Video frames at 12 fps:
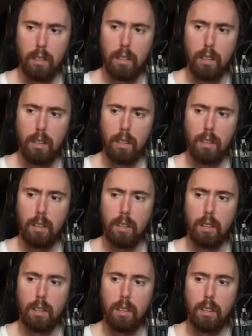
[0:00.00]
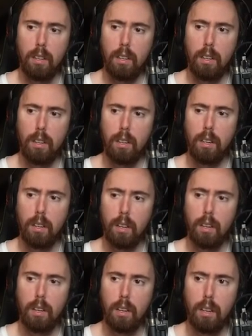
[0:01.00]

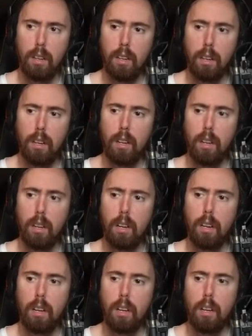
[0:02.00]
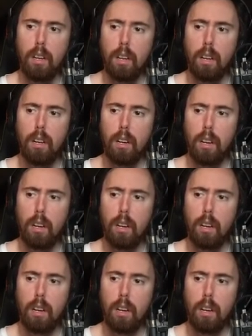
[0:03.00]
No words are spoken by the person on screen.